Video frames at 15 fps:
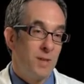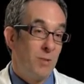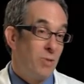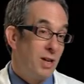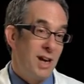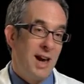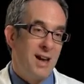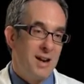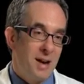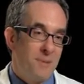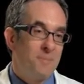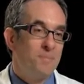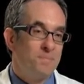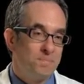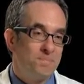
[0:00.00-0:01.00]
And we can
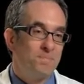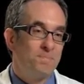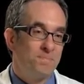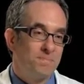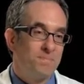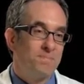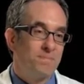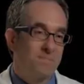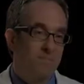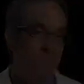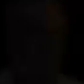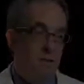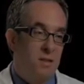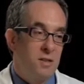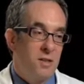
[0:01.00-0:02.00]
now.
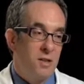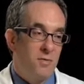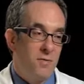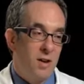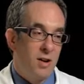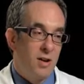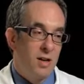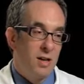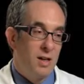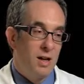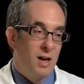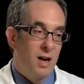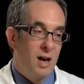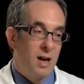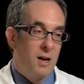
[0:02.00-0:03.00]
This is a
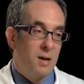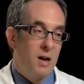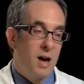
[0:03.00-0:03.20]
very uh,